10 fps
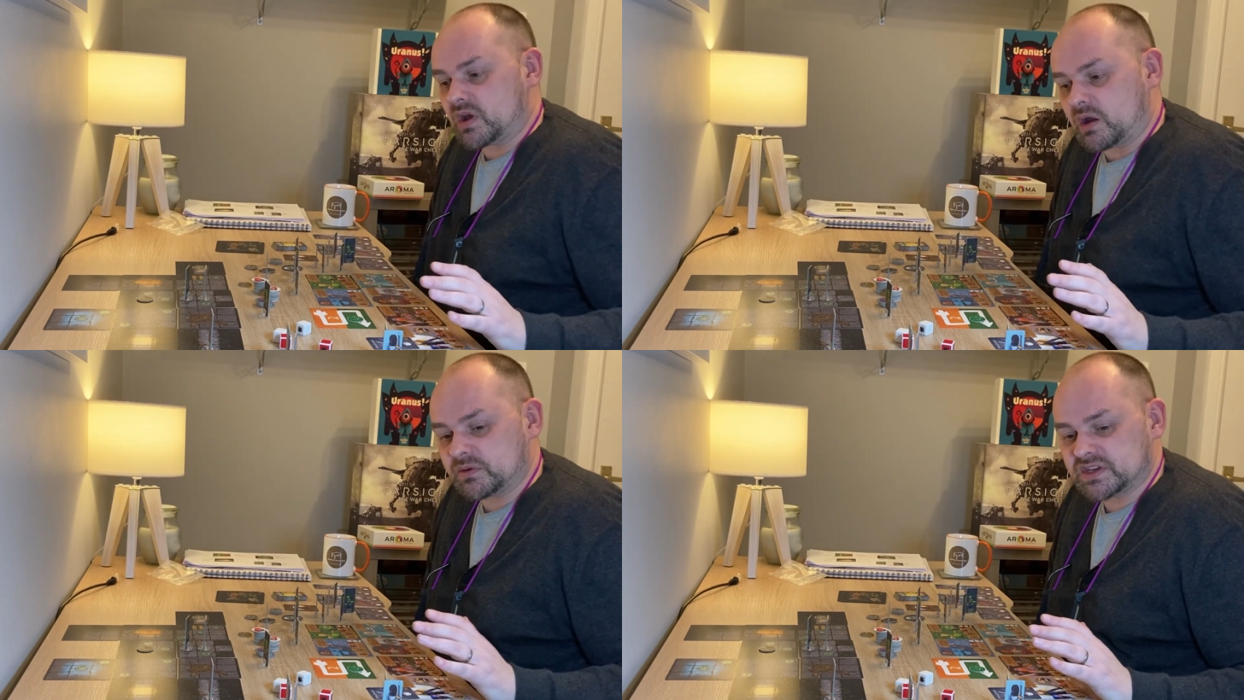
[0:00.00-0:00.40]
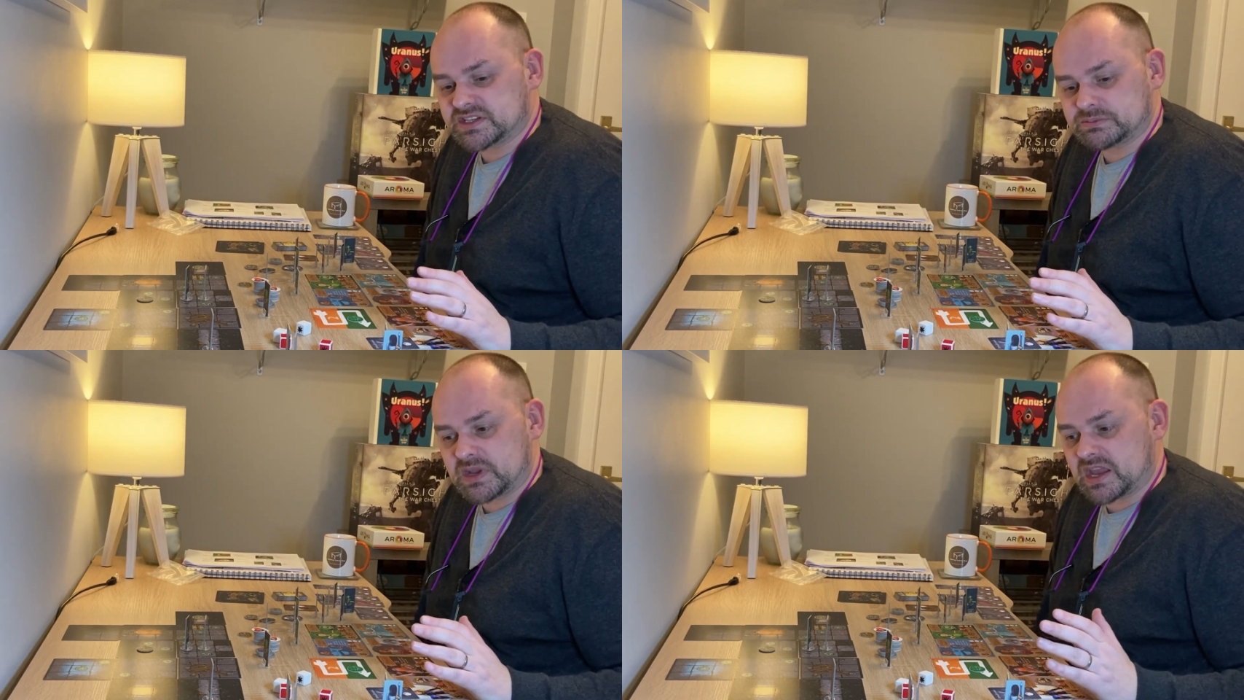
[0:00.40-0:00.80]
I would
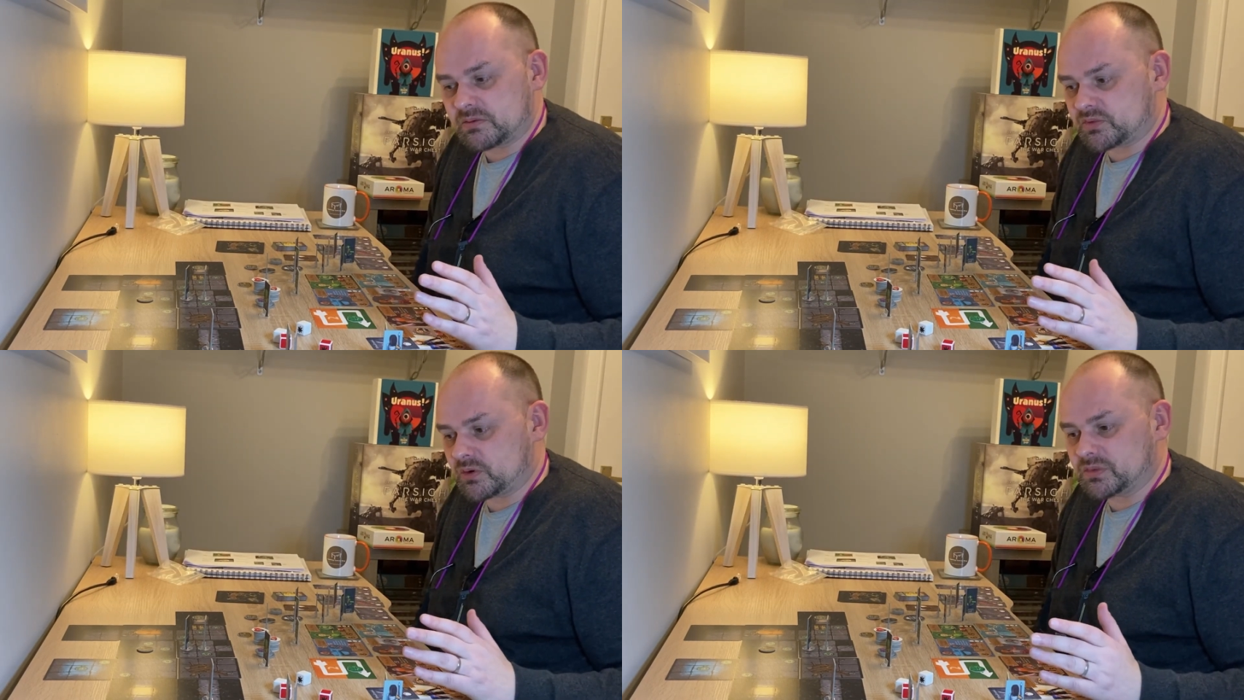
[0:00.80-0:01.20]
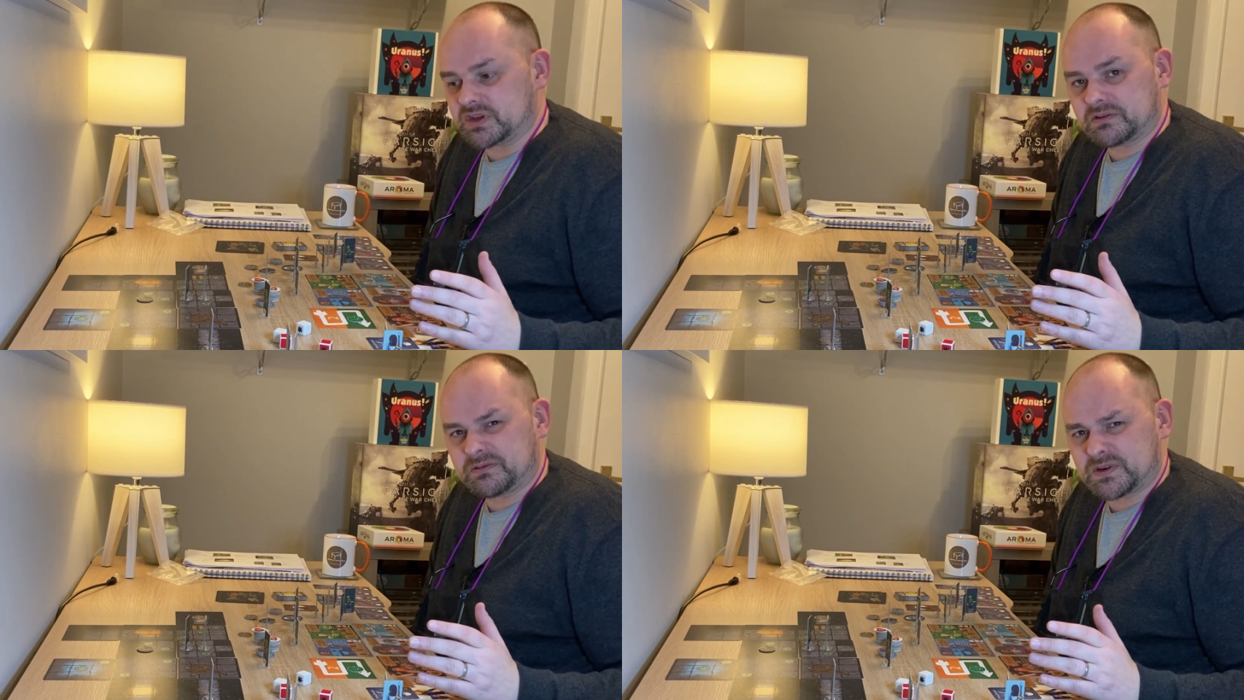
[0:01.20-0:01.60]
expect probably
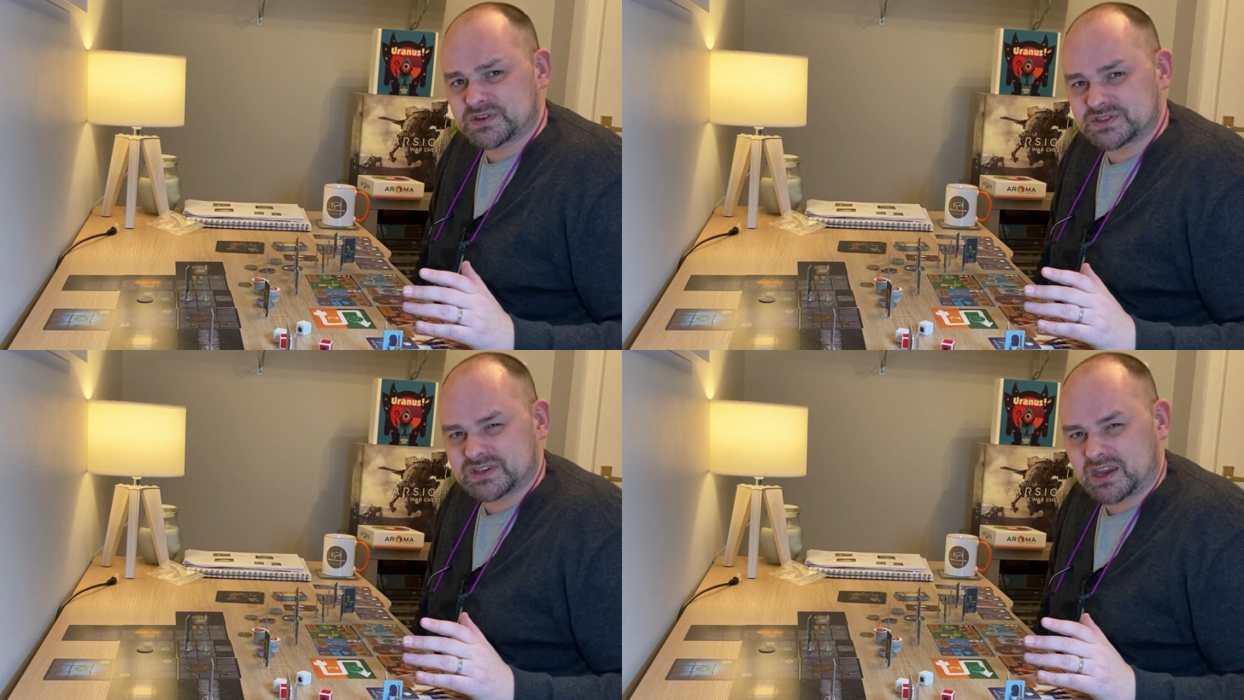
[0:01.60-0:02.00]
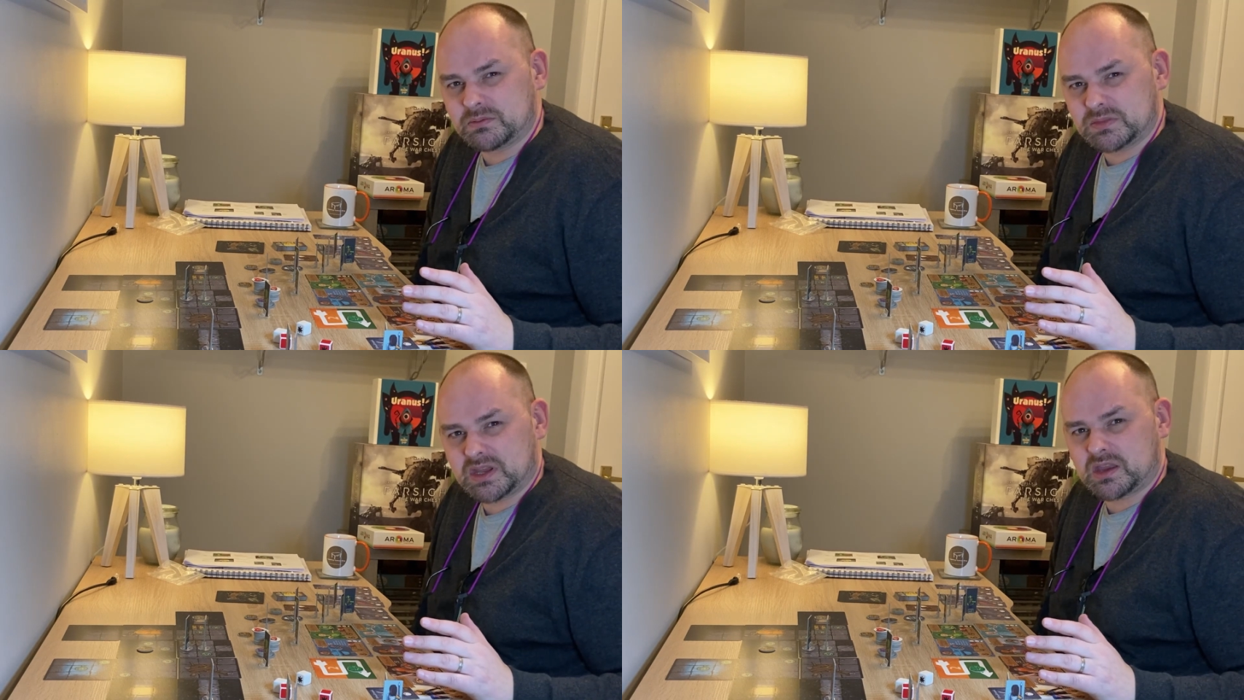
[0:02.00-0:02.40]
a first
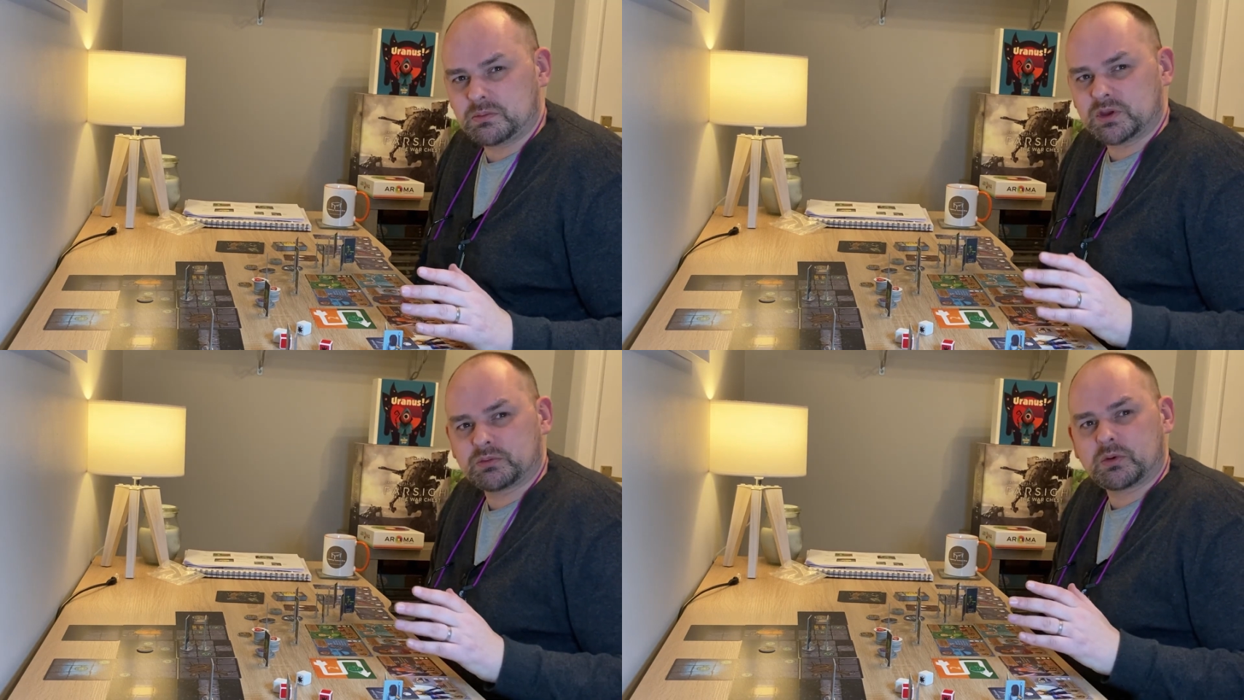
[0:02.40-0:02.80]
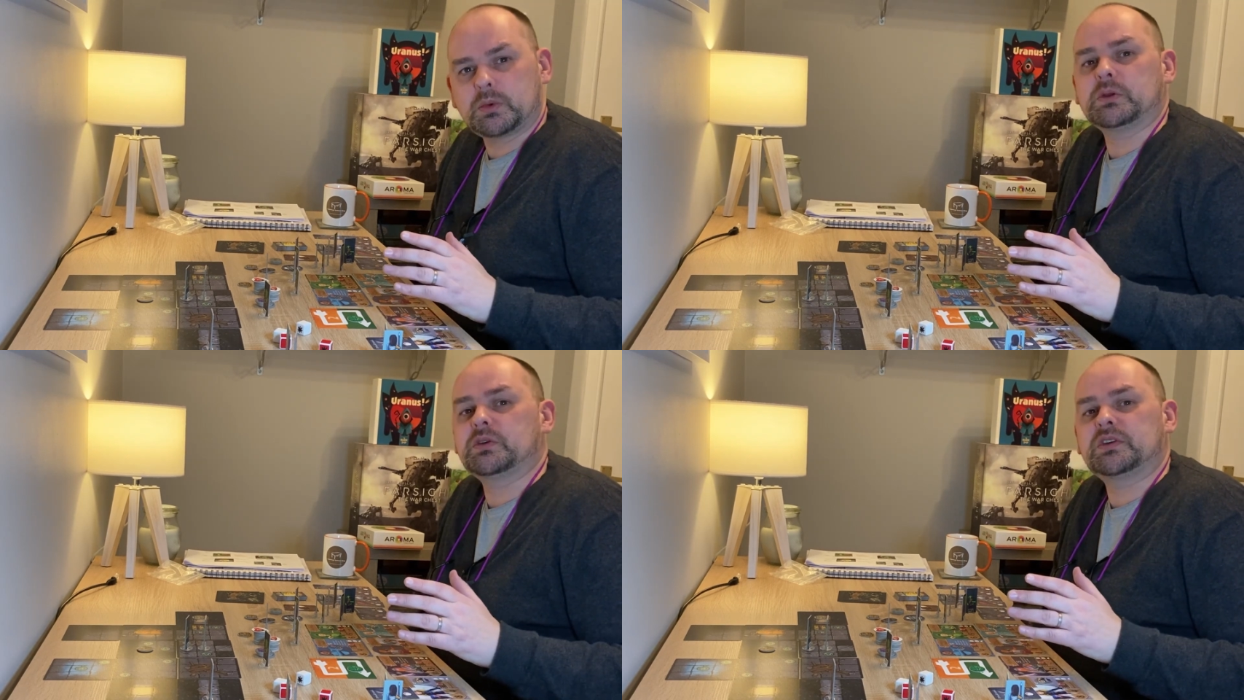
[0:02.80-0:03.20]
time game, you're
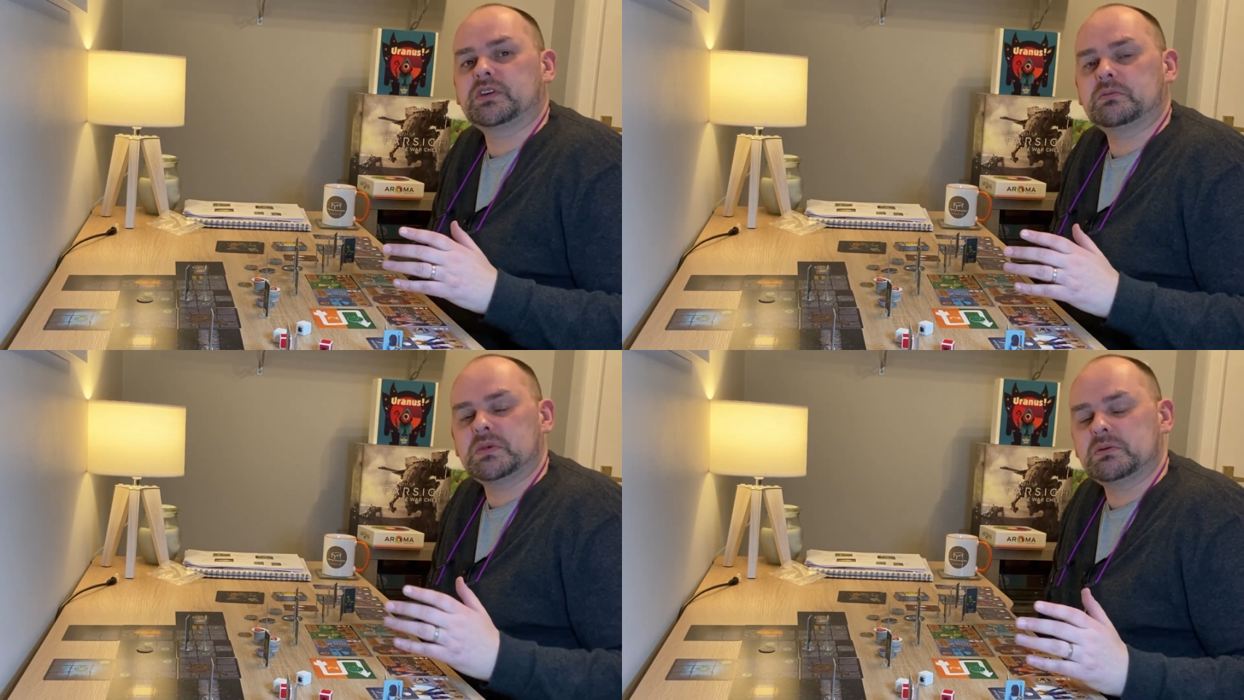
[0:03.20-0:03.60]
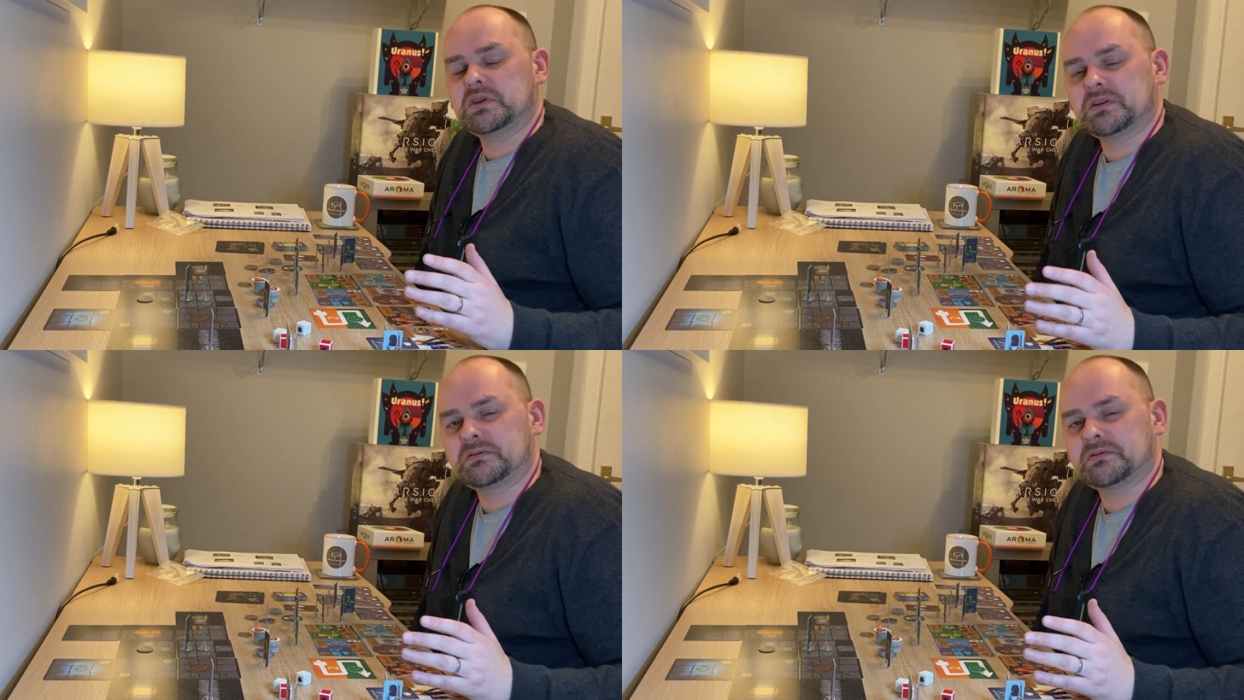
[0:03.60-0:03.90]
probably looking at maybe a